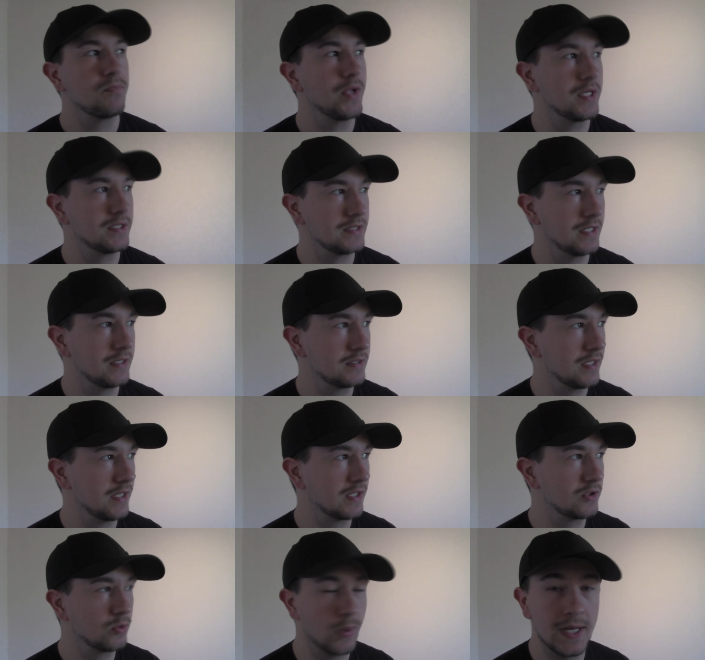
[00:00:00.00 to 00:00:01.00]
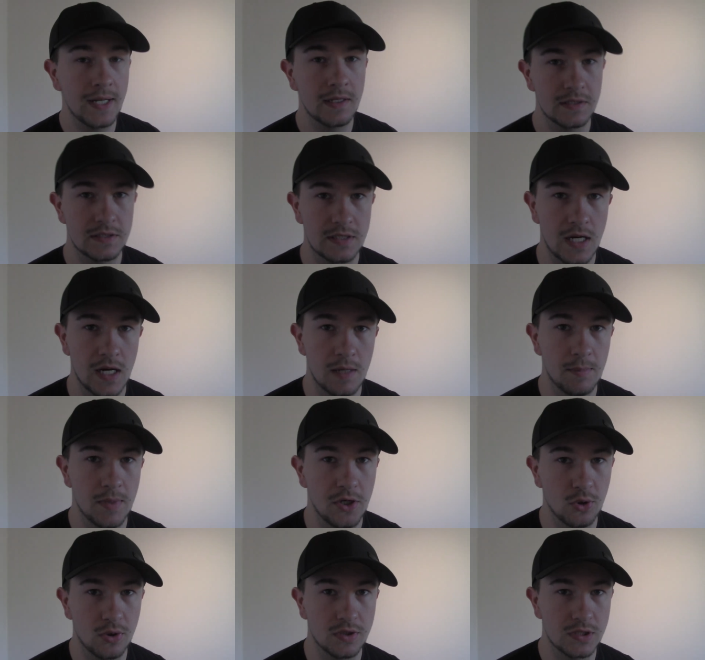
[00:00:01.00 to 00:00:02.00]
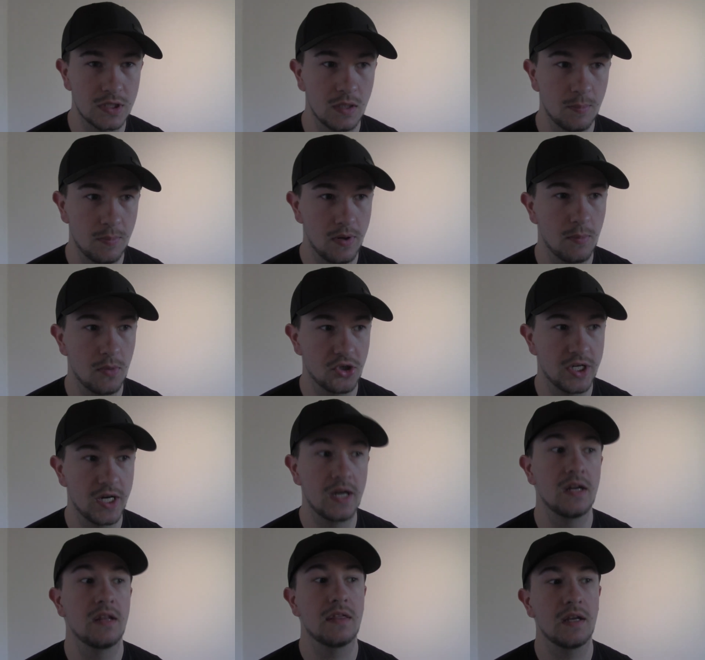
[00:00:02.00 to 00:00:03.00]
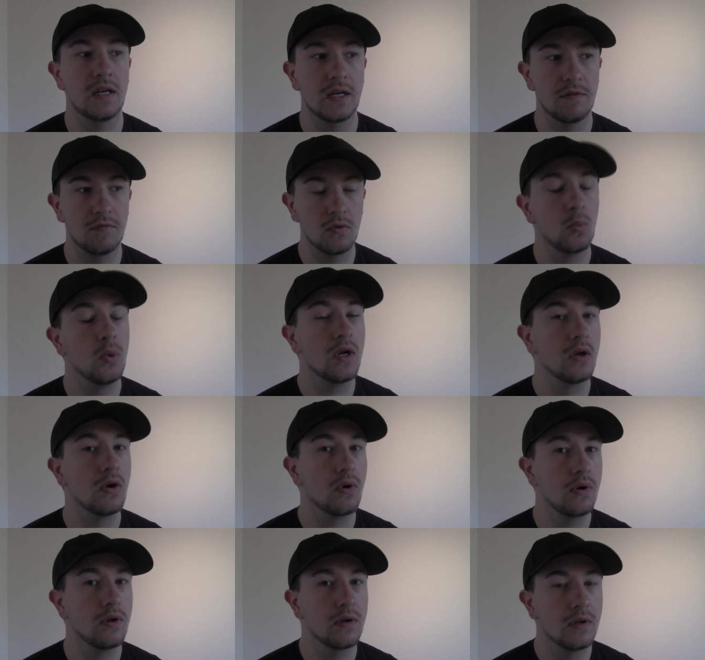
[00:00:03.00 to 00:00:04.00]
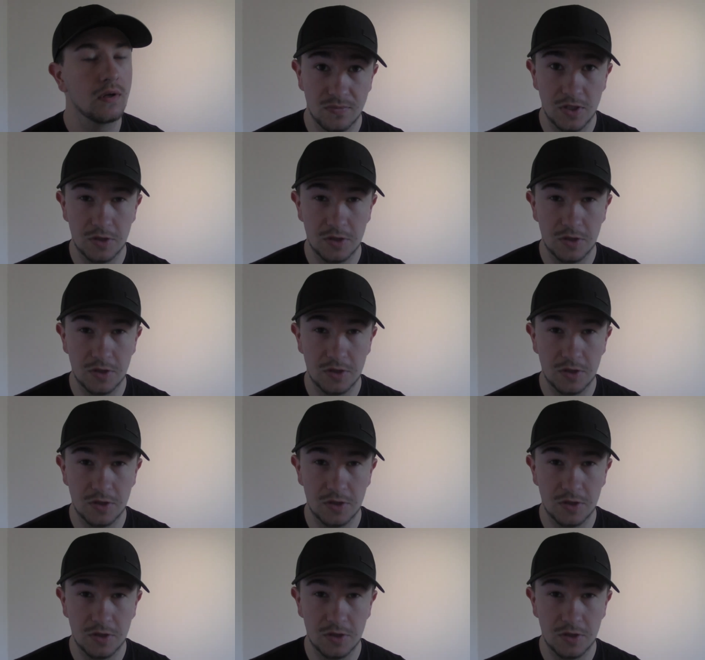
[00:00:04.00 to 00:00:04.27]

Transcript: as that takes way less time and you can sell pretty much anything if you really learn it.